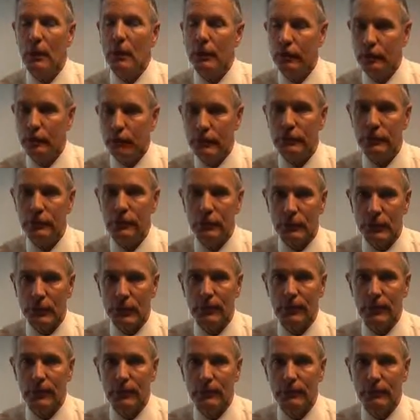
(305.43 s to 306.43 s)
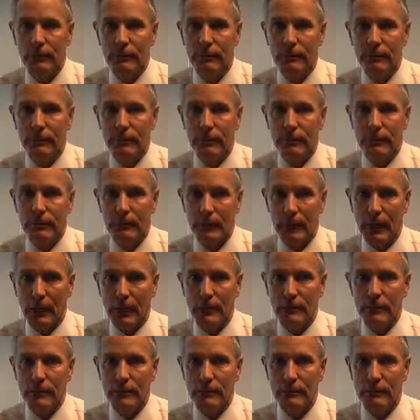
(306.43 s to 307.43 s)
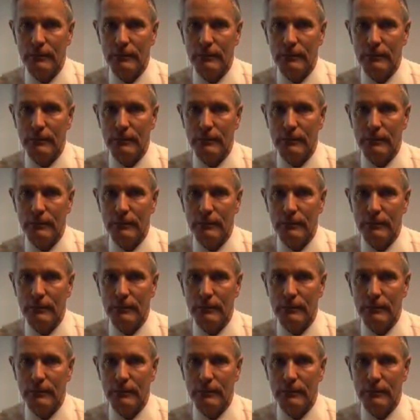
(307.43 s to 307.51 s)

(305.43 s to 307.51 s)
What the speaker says: You should. Thanks.